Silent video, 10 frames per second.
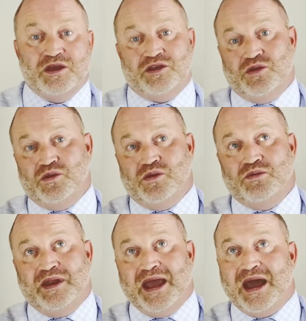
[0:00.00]
you
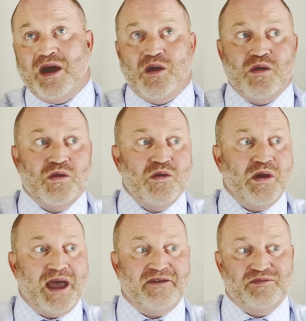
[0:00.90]
now
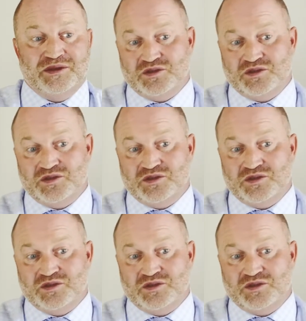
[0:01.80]
have been